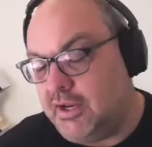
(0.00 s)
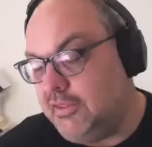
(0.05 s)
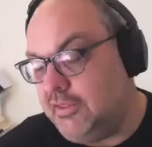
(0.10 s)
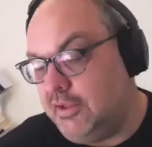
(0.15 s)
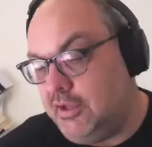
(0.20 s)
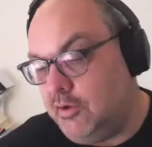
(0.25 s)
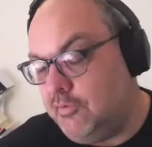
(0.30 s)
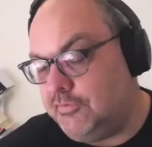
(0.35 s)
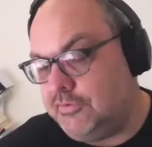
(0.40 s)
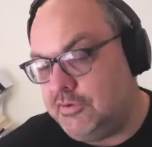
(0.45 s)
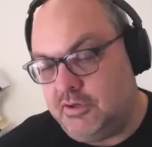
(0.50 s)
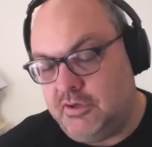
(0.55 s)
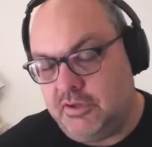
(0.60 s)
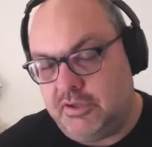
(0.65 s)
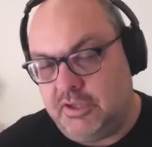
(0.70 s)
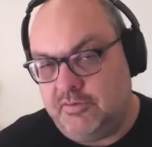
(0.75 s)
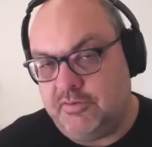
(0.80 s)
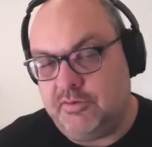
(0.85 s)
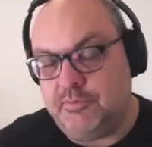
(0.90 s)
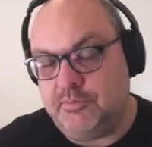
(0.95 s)
And they often
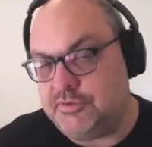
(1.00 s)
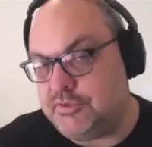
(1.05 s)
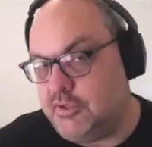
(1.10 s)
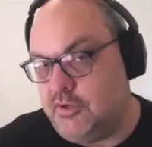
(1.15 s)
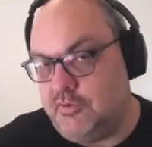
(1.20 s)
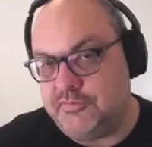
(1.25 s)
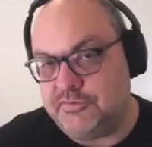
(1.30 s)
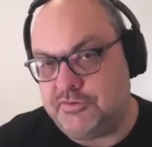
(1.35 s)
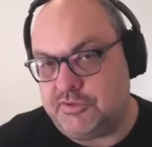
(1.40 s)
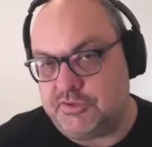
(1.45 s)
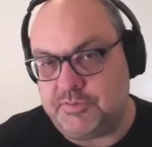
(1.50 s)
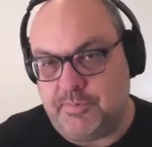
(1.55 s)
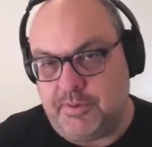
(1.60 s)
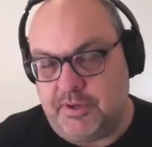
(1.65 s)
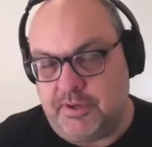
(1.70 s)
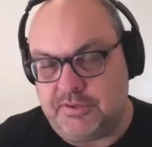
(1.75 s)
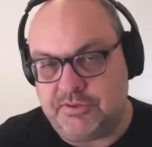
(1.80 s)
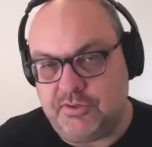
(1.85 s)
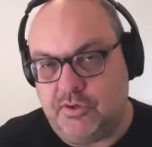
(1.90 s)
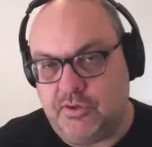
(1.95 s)
don't give themselves the
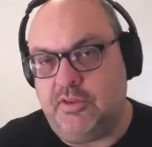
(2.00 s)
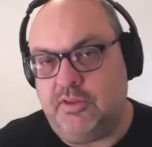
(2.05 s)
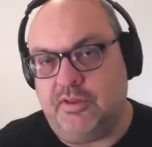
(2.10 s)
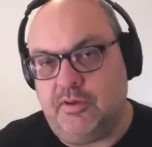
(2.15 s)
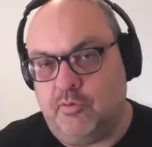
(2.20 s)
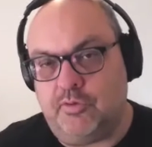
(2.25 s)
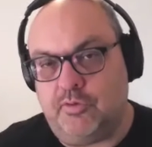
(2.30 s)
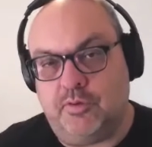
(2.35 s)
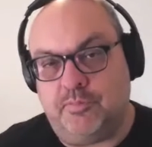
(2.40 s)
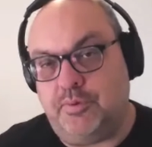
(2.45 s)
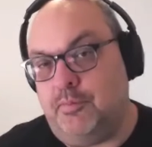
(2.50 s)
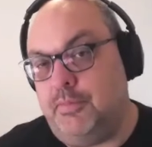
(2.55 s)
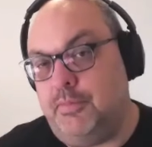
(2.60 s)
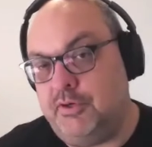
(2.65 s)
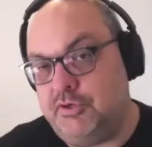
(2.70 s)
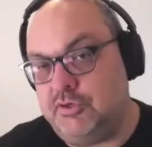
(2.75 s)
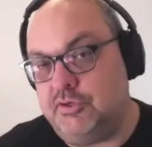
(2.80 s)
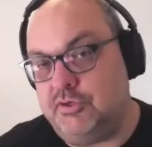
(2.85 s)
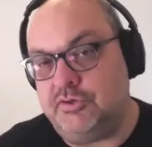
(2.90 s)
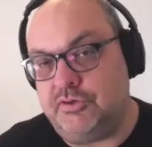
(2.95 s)
space either, or the
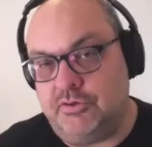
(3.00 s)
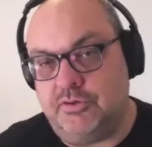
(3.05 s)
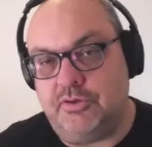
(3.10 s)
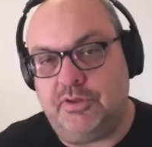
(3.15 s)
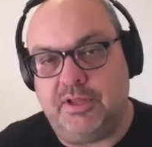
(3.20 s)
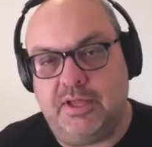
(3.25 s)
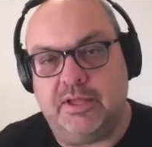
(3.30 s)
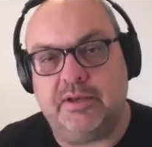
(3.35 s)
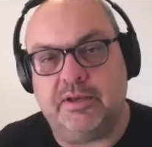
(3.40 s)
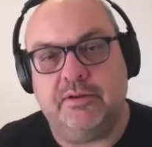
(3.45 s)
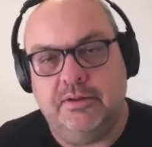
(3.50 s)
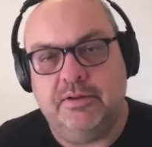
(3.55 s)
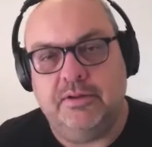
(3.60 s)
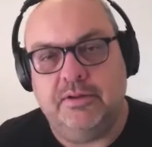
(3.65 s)
permission to do that,